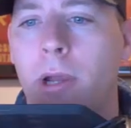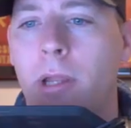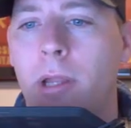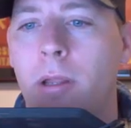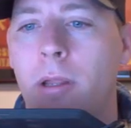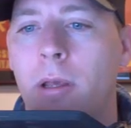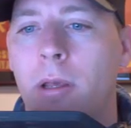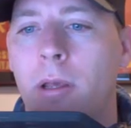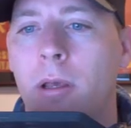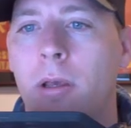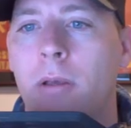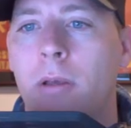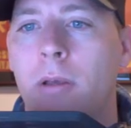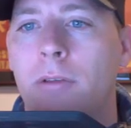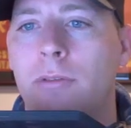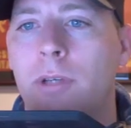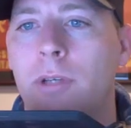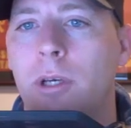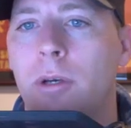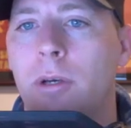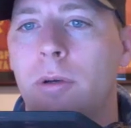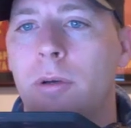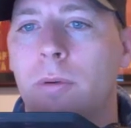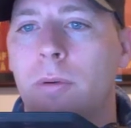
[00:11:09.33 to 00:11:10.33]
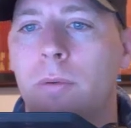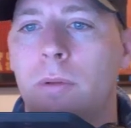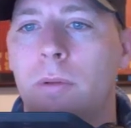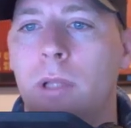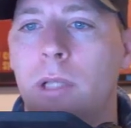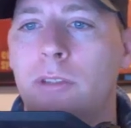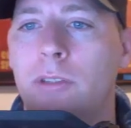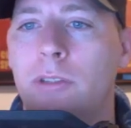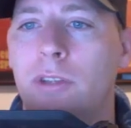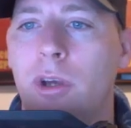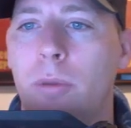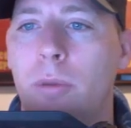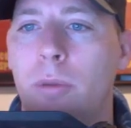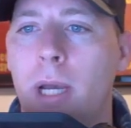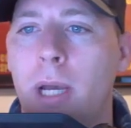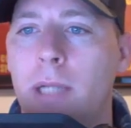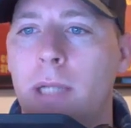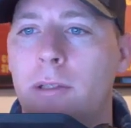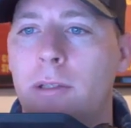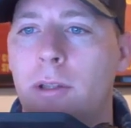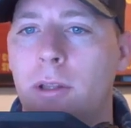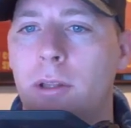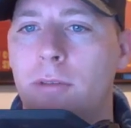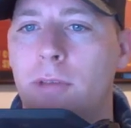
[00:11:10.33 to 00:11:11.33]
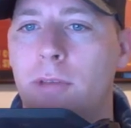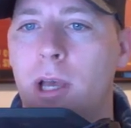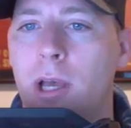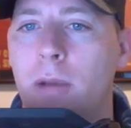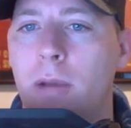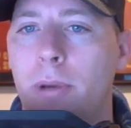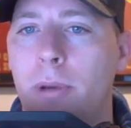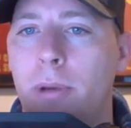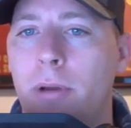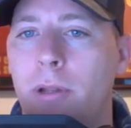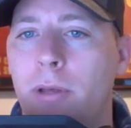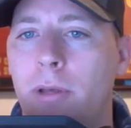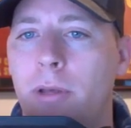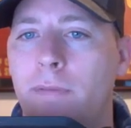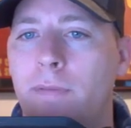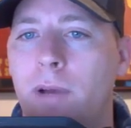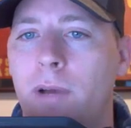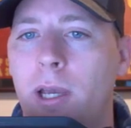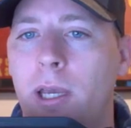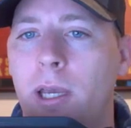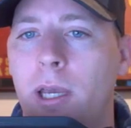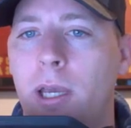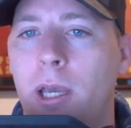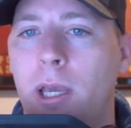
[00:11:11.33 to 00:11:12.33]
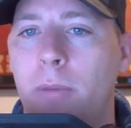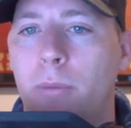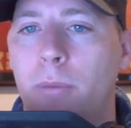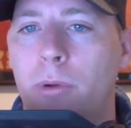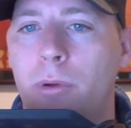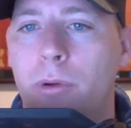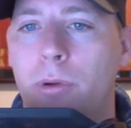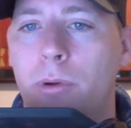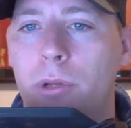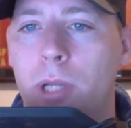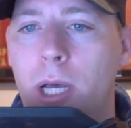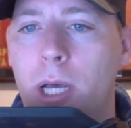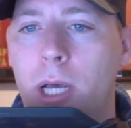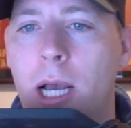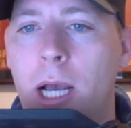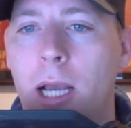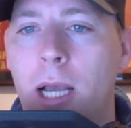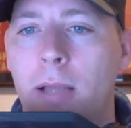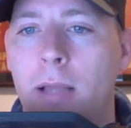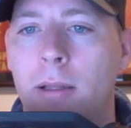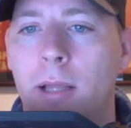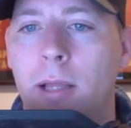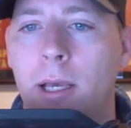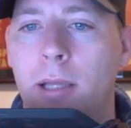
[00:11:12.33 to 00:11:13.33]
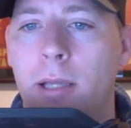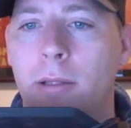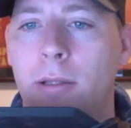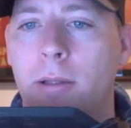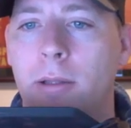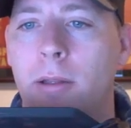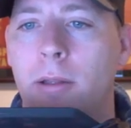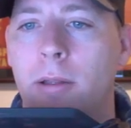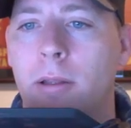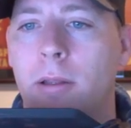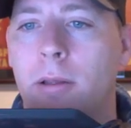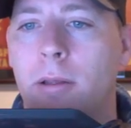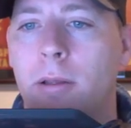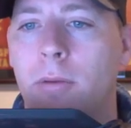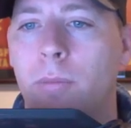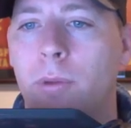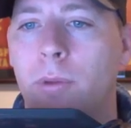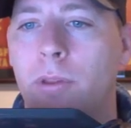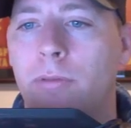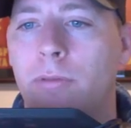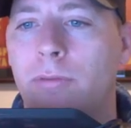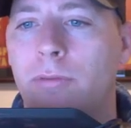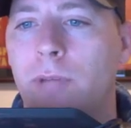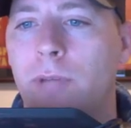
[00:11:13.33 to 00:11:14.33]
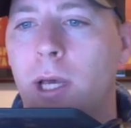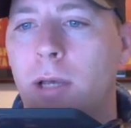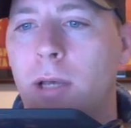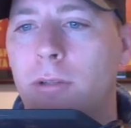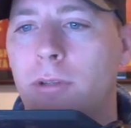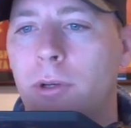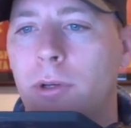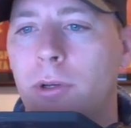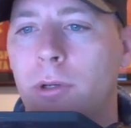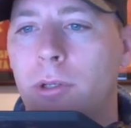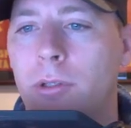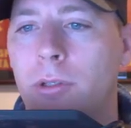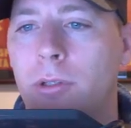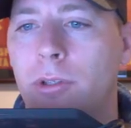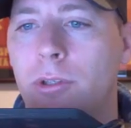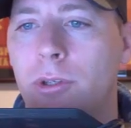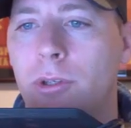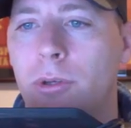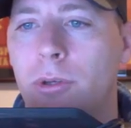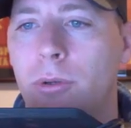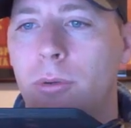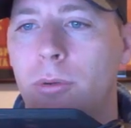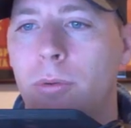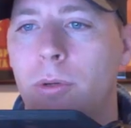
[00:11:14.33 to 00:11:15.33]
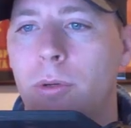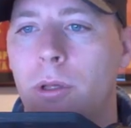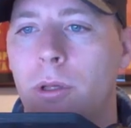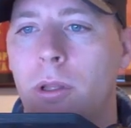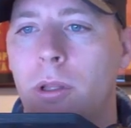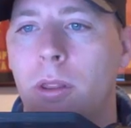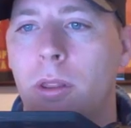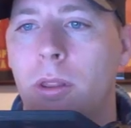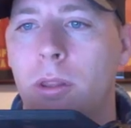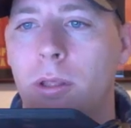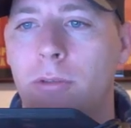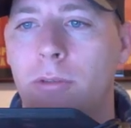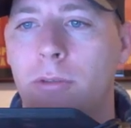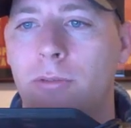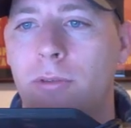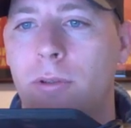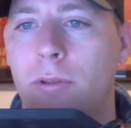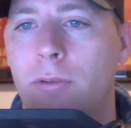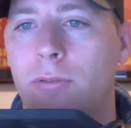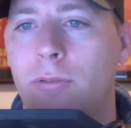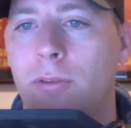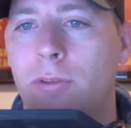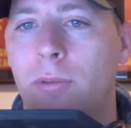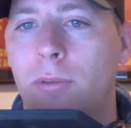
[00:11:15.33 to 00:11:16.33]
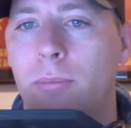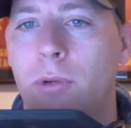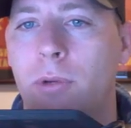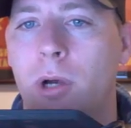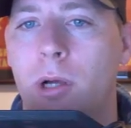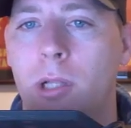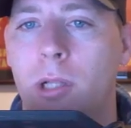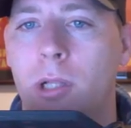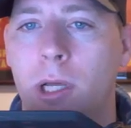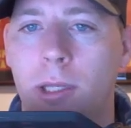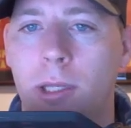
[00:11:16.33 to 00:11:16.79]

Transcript: right? So let's go back to this outbound invite, and we're going to highlight with style token 2 this SIP call